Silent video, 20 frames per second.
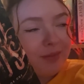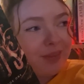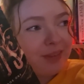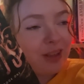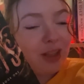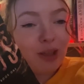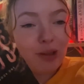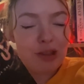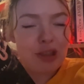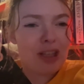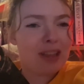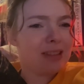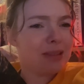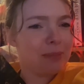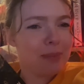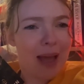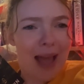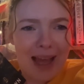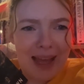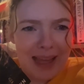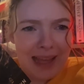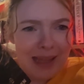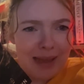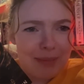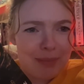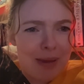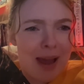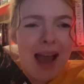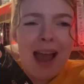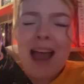You just met
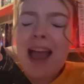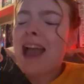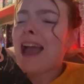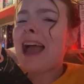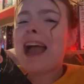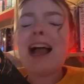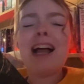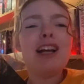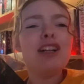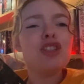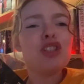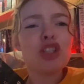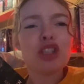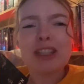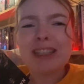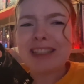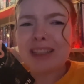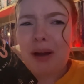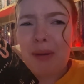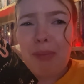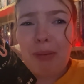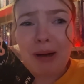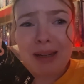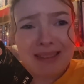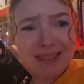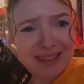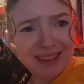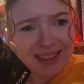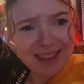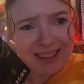him, and you're in a
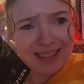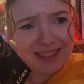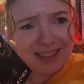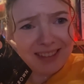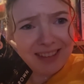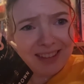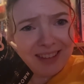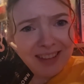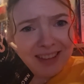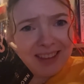prison.